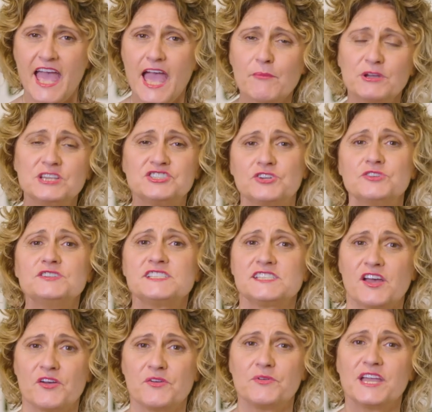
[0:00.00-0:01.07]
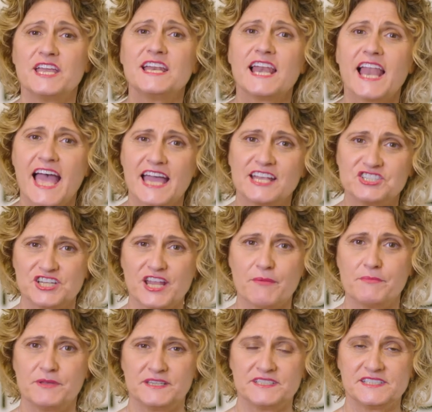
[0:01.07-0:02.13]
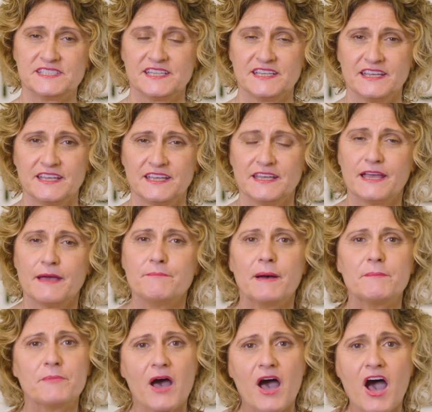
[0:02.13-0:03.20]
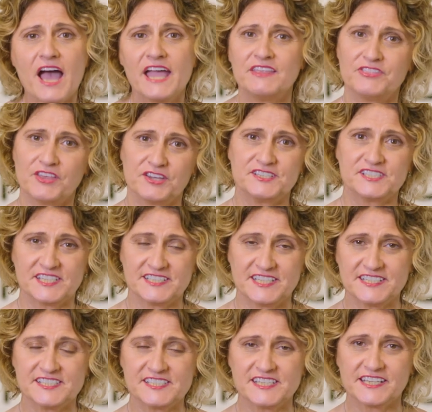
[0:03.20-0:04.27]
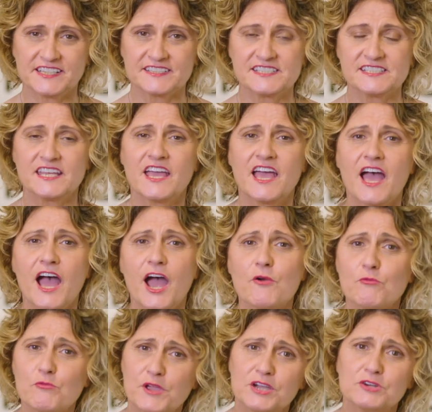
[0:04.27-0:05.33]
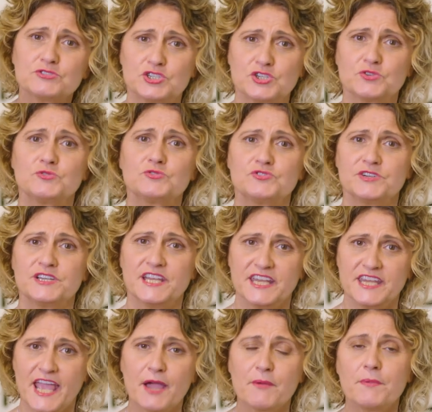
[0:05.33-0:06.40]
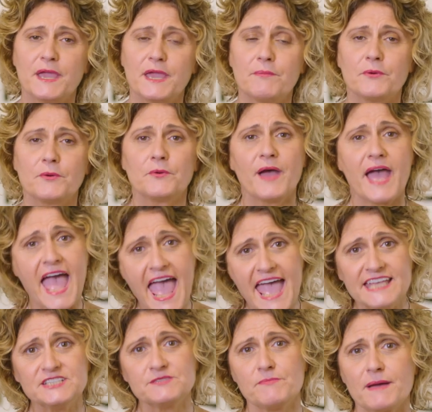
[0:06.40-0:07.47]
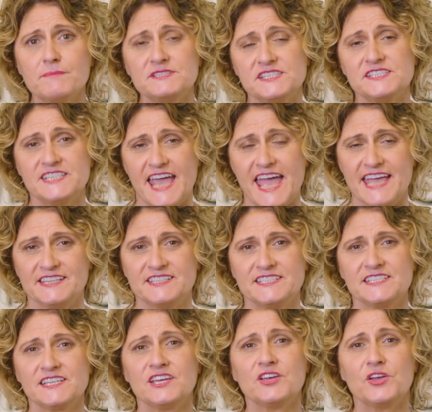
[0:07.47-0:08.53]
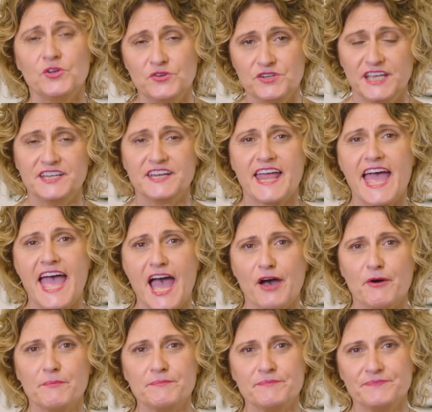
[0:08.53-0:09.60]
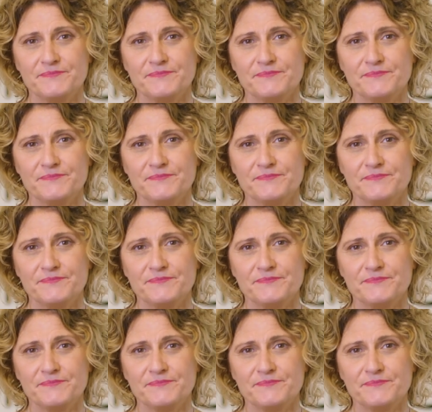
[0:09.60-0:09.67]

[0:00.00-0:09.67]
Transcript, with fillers: And we do so in large numbers. But behind those statistics are real children and young people and mums and dads who needed our help.